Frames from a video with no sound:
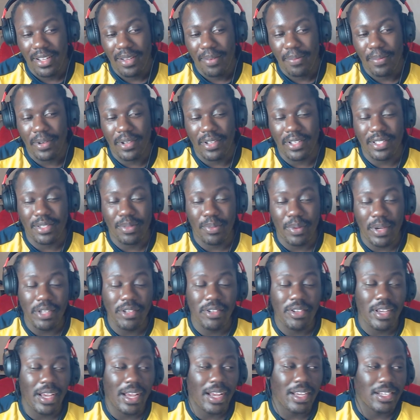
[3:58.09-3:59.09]
Because when
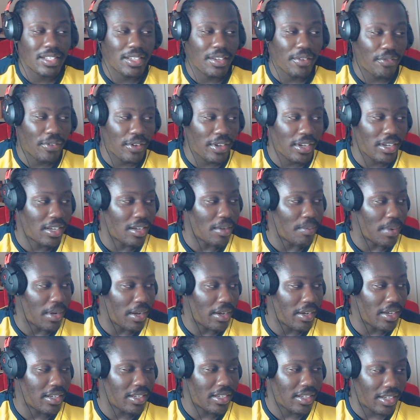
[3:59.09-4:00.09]
you actually think
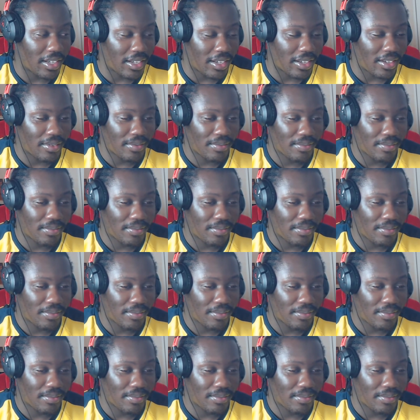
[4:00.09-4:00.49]
about it, yeah,